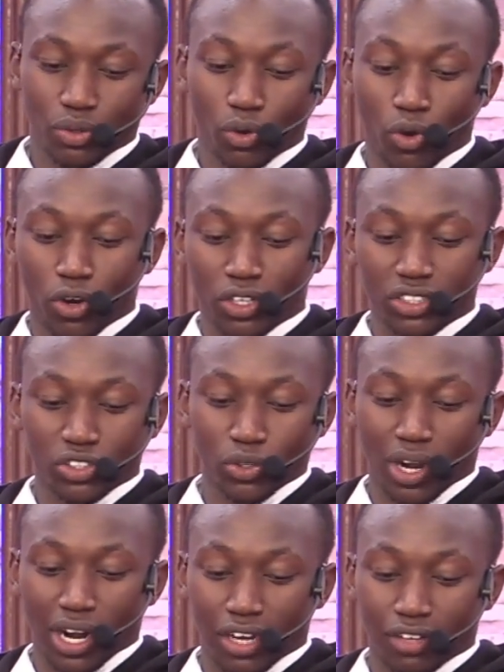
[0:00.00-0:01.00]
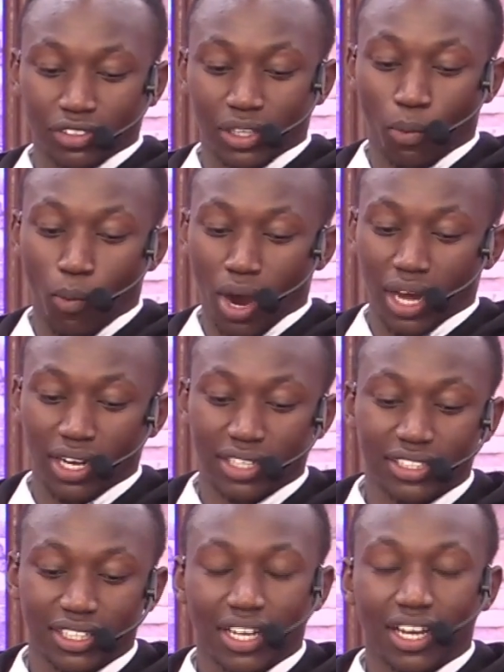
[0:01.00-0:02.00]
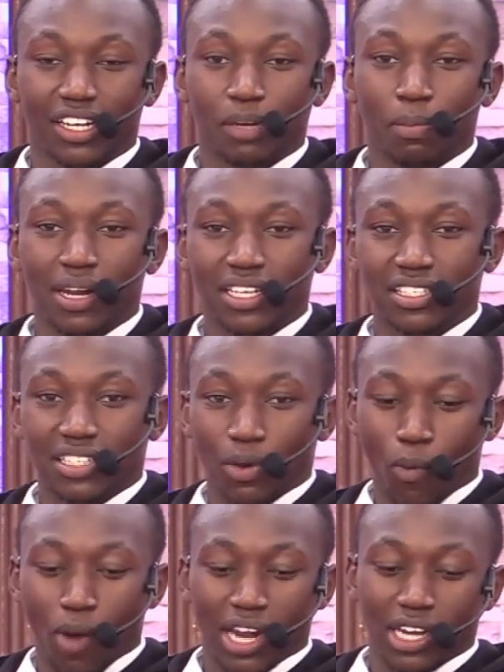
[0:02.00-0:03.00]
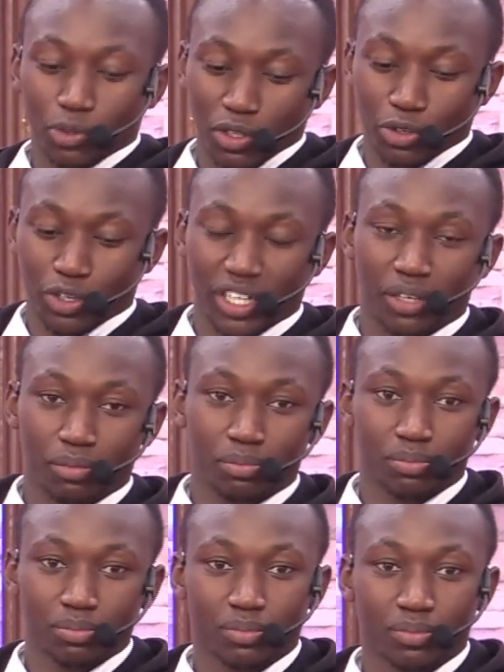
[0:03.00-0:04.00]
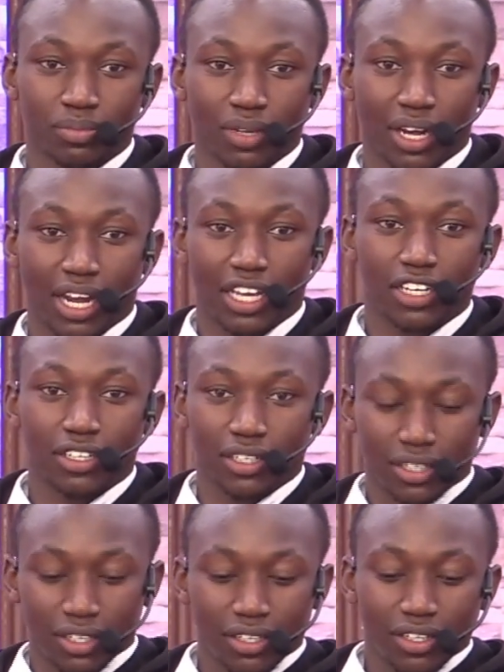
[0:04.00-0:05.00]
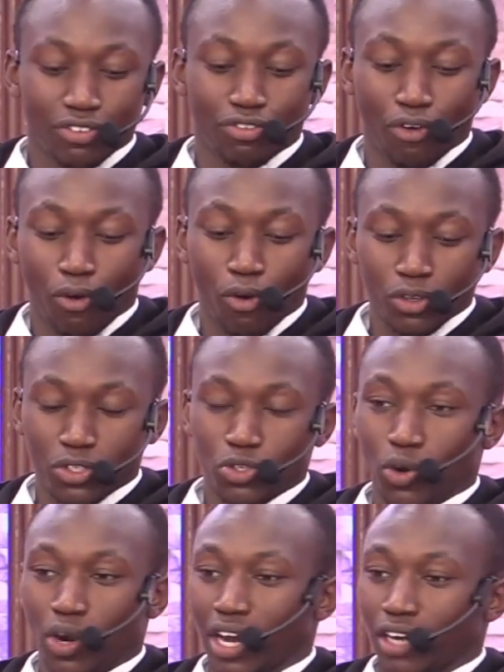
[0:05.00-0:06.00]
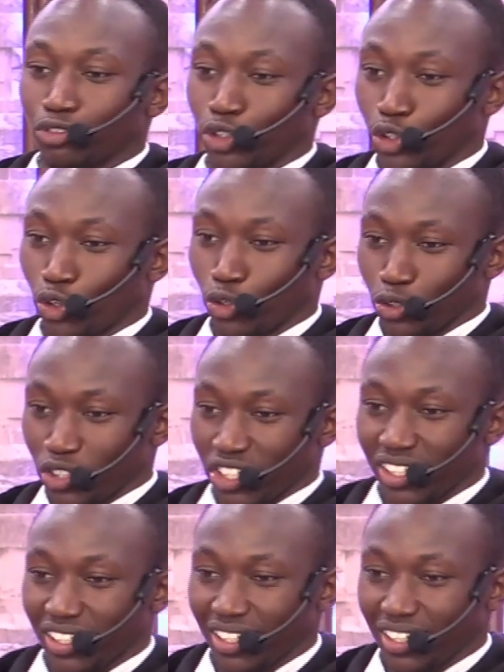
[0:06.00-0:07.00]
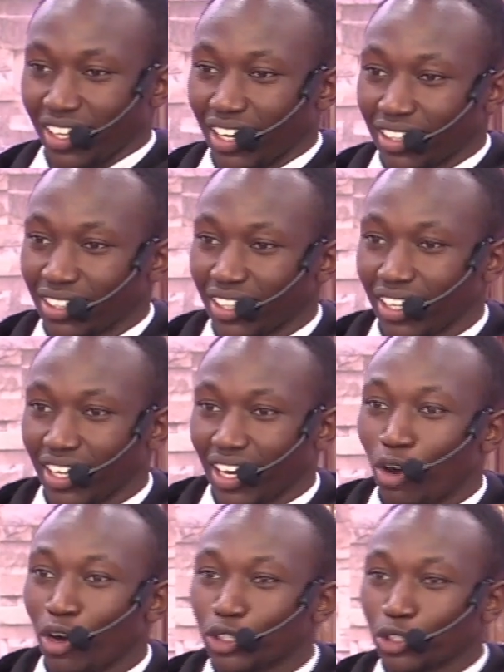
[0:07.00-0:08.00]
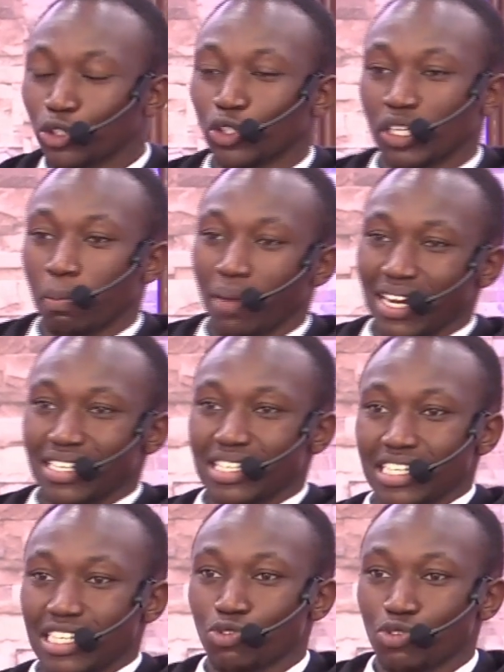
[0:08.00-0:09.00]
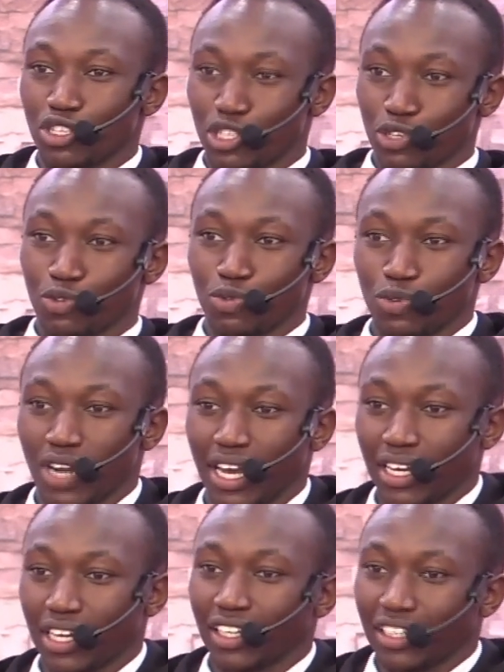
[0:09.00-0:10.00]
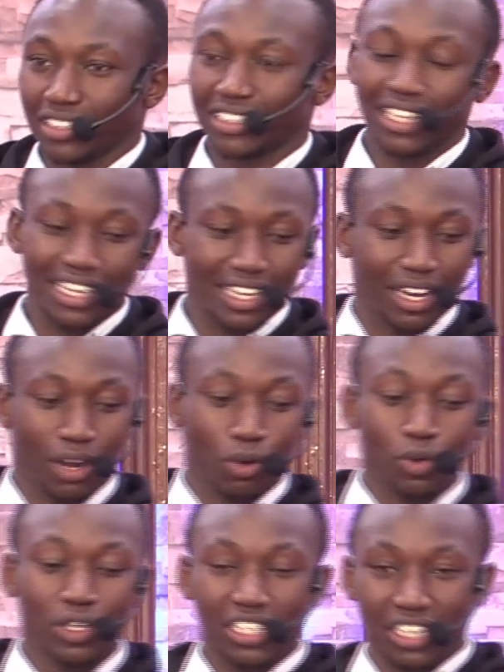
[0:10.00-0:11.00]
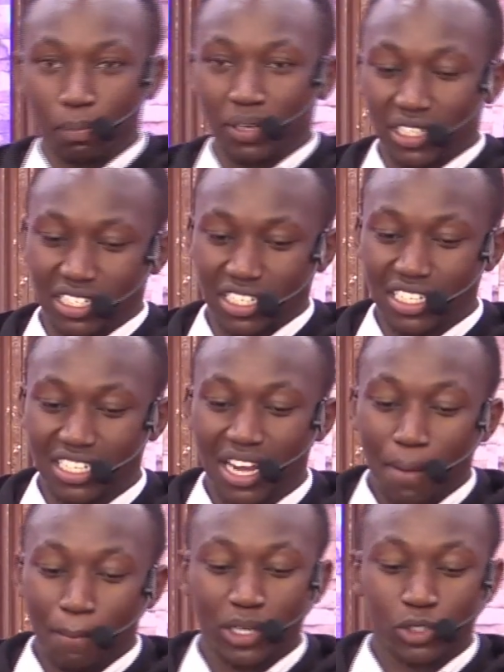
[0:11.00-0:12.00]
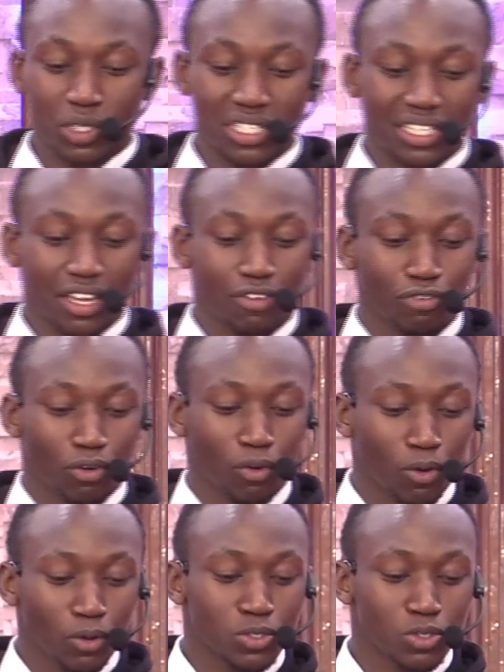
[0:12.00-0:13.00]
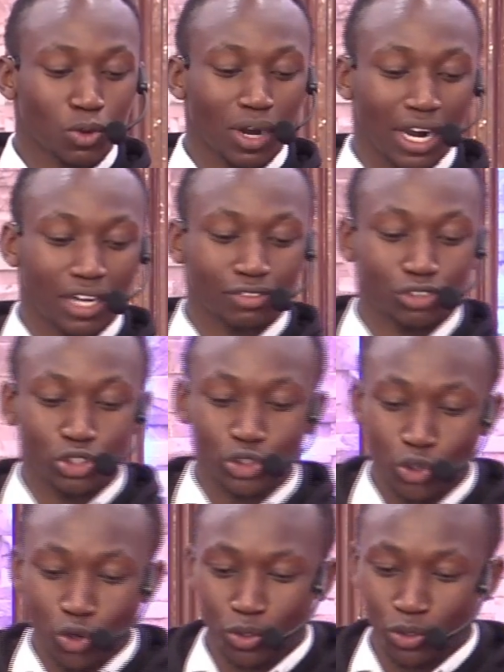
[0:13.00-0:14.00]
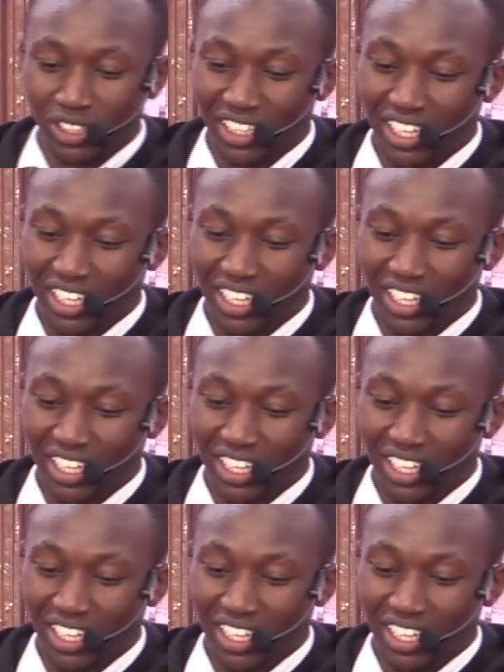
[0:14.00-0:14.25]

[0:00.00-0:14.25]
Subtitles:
God so loved the world. Replace the world with your name. Like, for God so loved George. Yeah? I want you to replace it with you. Like, say, we repeat it, but we say, for God so loved George